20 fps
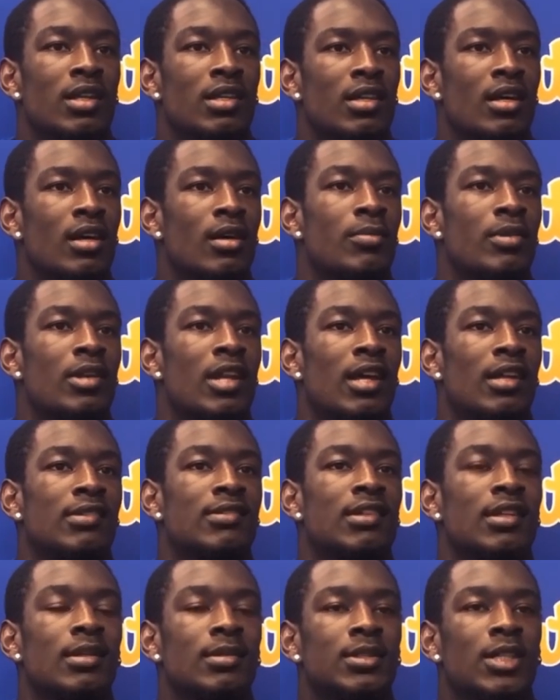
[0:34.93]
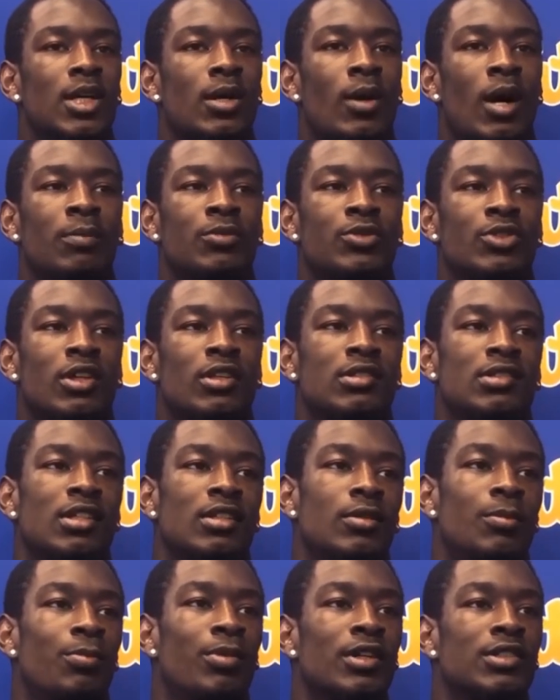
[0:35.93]
Yeah, but at the same time, I'm trying to take
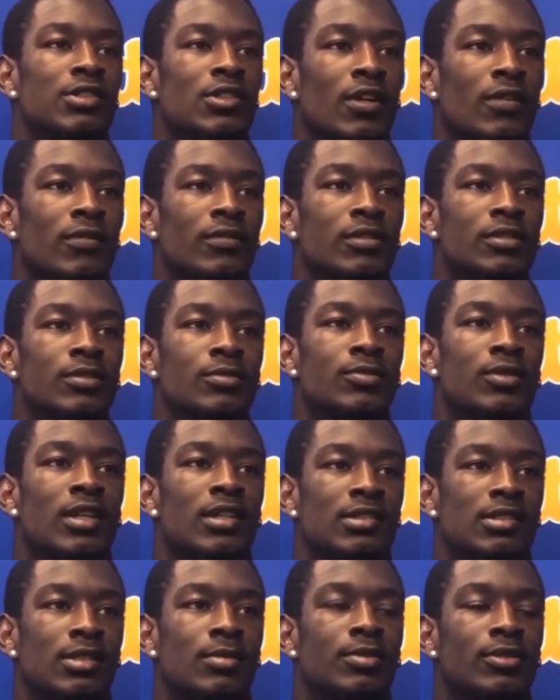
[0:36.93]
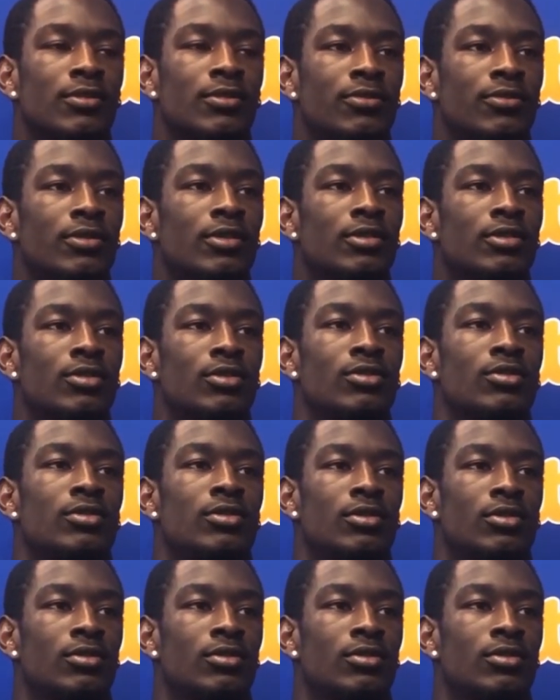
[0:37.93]
the pressure off them when I step on the field too. So,